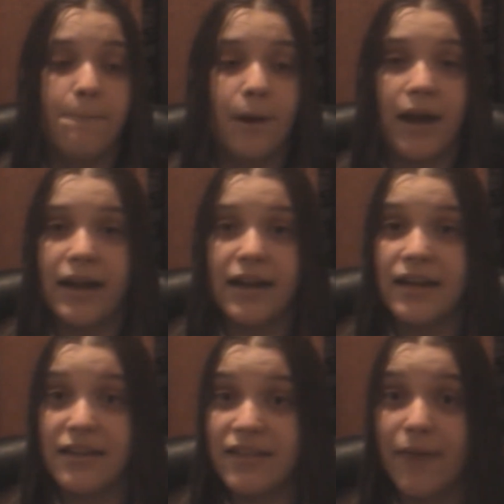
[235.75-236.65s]
But
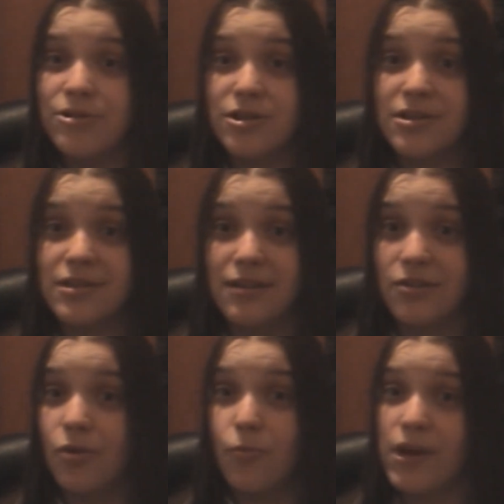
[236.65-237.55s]
that was
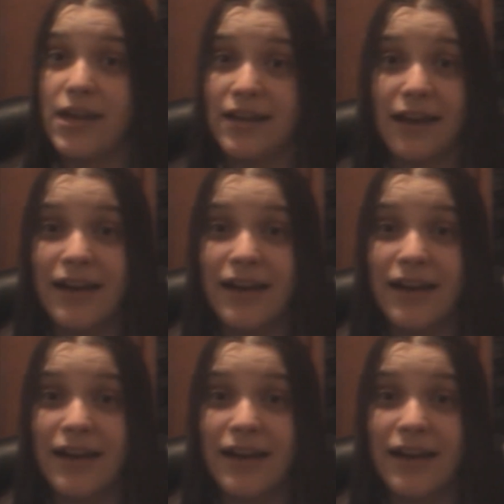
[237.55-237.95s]
just the wig.